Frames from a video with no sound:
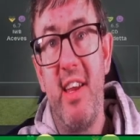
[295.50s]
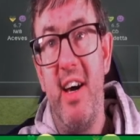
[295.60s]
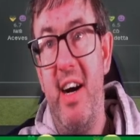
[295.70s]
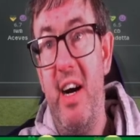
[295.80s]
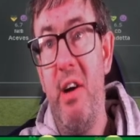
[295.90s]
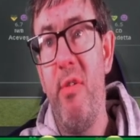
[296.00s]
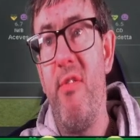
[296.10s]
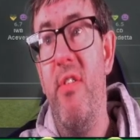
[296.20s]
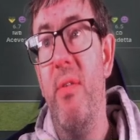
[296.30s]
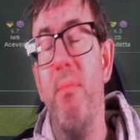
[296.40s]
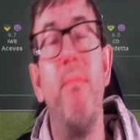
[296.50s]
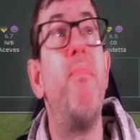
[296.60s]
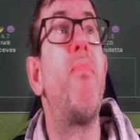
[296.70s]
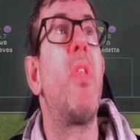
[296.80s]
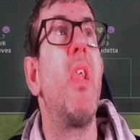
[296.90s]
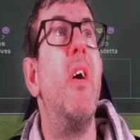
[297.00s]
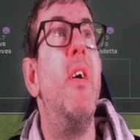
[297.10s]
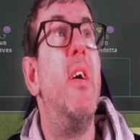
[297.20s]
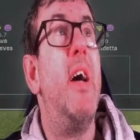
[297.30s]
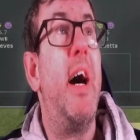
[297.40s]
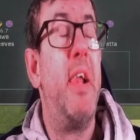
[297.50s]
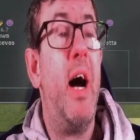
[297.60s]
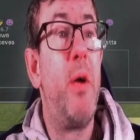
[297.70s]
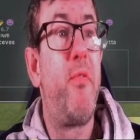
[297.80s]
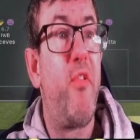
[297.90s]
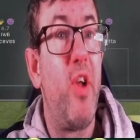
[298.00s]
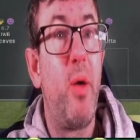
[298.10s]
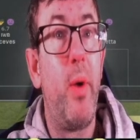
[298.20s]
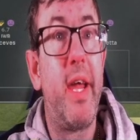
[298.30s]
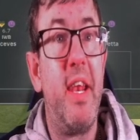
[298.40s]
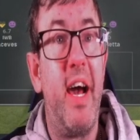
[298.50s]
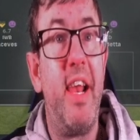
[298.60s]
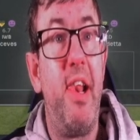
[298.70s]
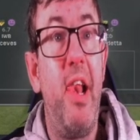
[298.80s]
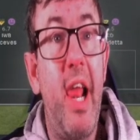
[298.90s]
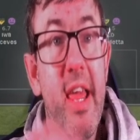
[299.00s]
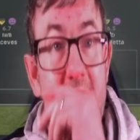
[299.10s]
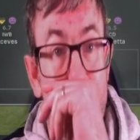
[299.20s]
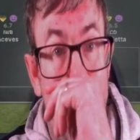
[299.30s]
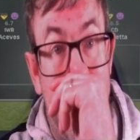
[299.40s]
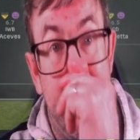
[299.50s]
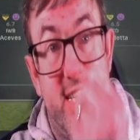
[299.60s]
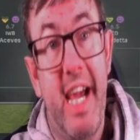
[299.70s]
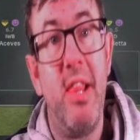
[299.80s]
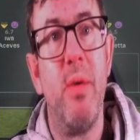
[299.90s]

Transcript: half, And hopefully we can at least maintain the